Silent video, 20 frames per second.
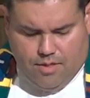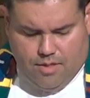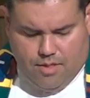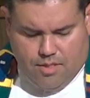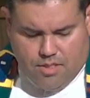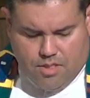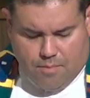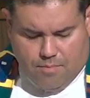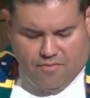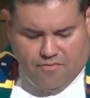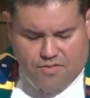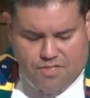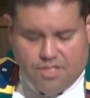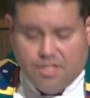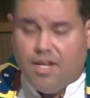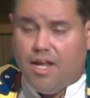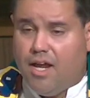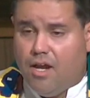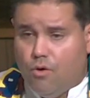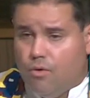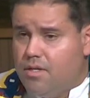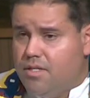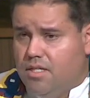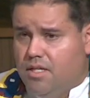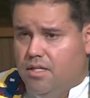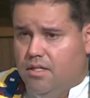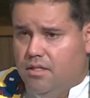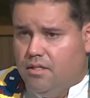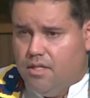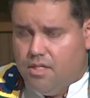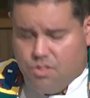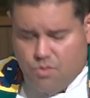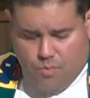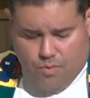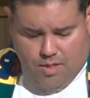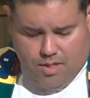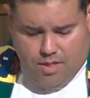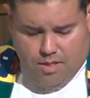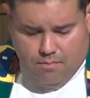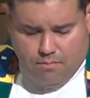Some of us inherit it as
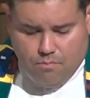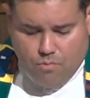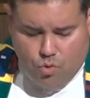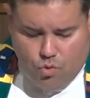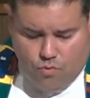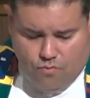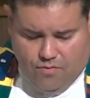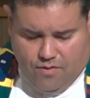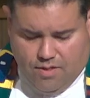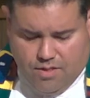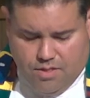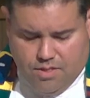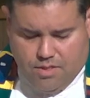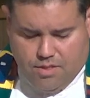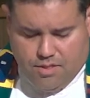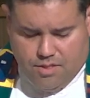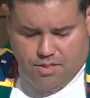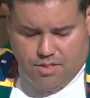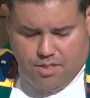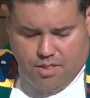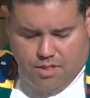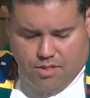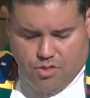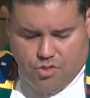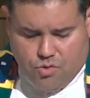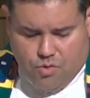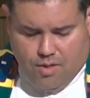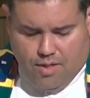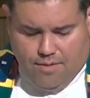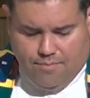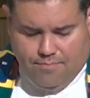we move into this country.